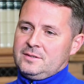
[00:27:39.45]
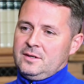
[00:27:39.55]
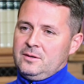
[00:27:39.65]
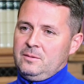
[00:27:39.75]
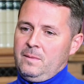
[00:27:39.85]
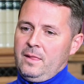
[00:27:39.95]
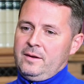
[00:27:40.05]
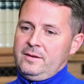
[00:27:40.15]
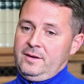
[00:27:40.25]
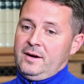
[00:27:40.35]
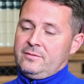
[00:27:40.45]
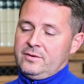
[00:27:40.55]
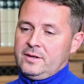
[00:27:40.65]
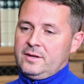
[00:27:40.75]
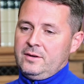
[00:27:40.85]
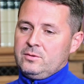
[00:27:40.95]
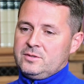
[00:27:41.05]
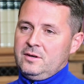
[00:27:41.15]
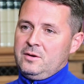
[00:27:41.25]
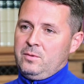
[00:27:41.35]
So yeah, I think it will
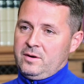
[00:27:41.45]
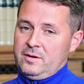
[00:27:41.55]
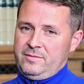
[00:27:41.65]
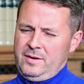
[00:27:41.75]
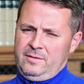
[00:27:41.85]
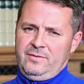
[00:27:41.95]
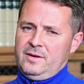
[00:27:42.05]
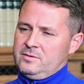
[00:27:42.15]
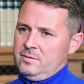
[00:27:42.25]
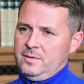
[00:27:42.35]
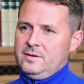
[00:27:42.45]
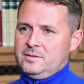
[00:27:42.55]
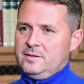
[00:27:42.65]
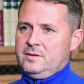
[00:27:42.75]
certainly work enough, and the fans are amazing.